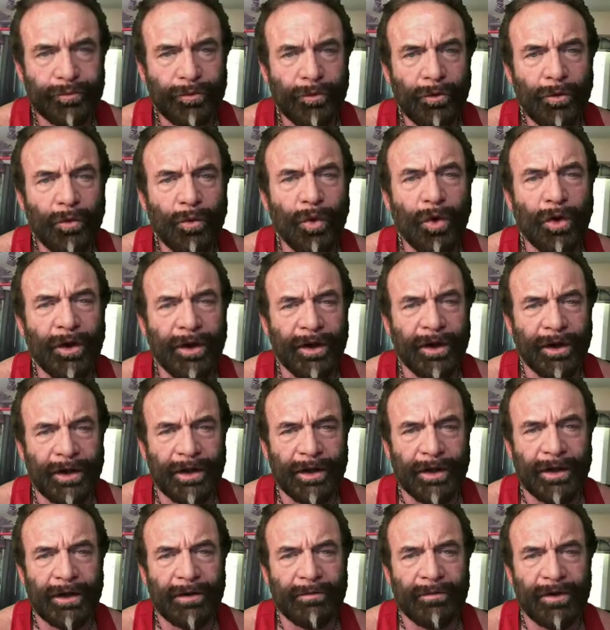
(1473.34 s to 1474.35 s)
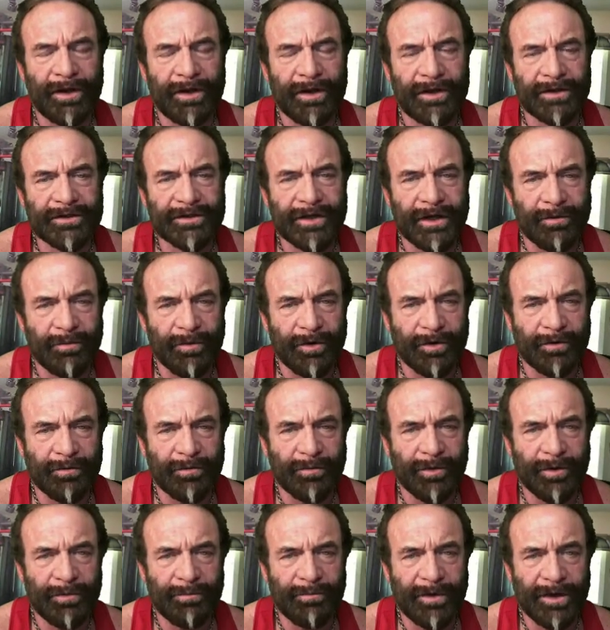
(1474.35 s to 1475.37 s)
Well, yeah, I mean the same with
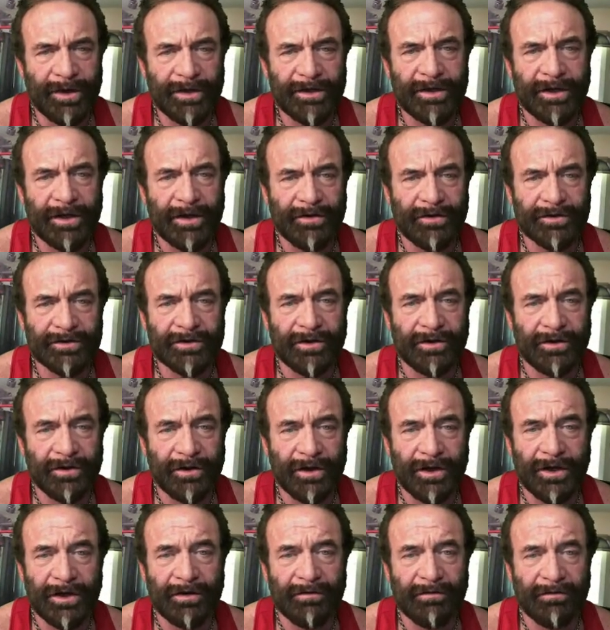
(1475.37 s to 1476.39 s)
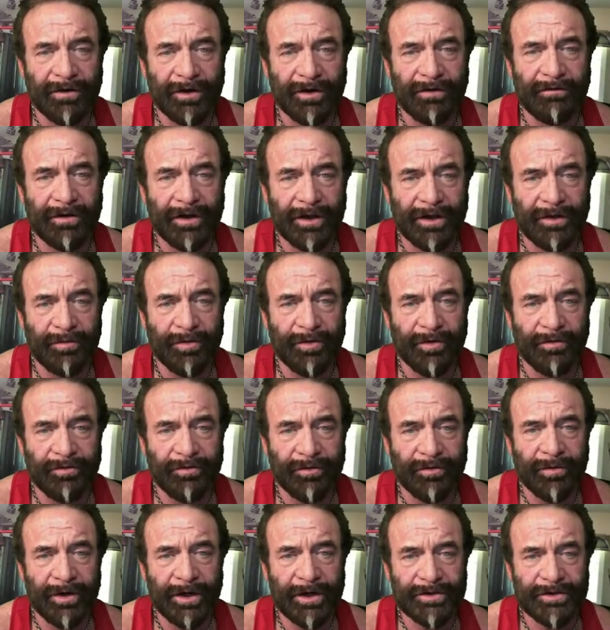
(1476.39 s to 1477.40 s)
MGTOW. There's a lot of very valuable
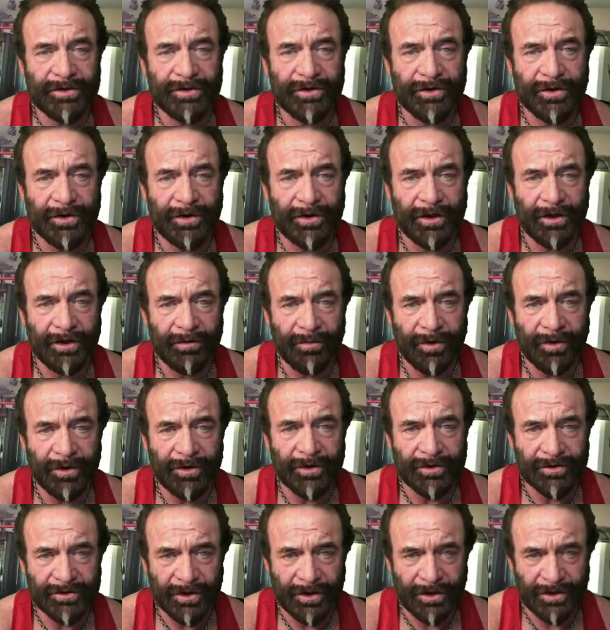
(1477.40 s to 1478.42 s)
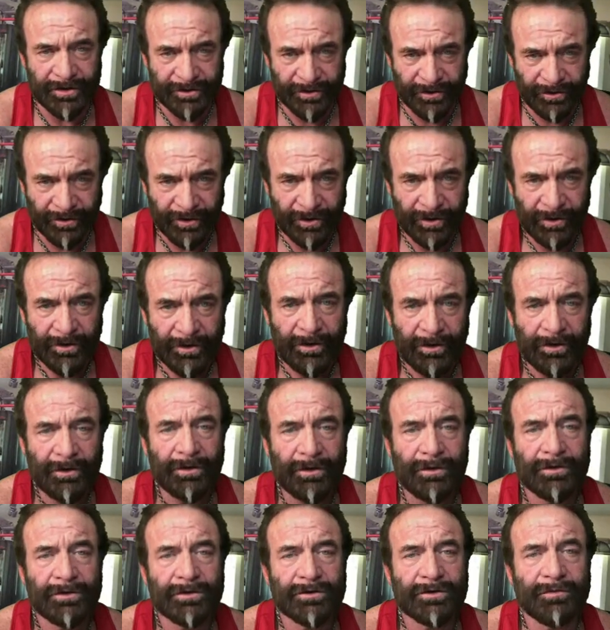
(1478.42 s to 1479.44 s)
information you can glean, but there's also
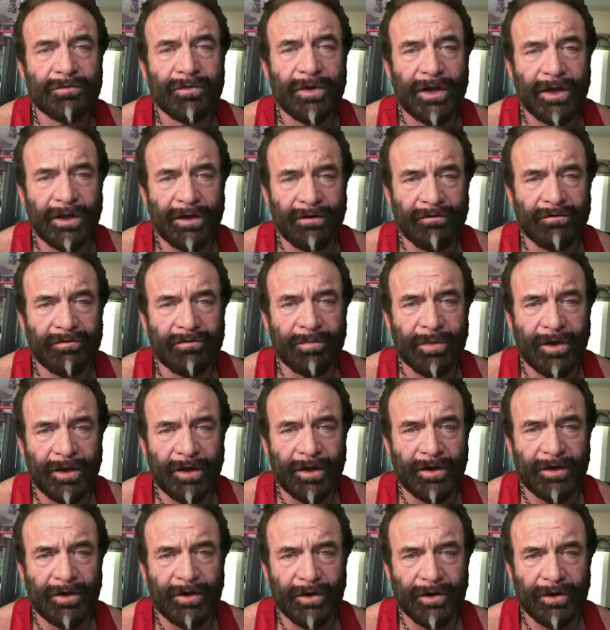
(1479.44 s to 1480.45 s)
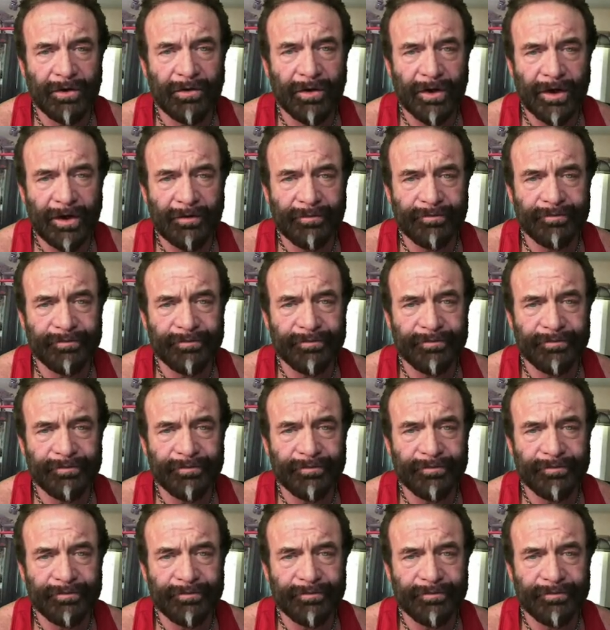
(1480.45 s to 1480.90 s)
some negative spin too, right?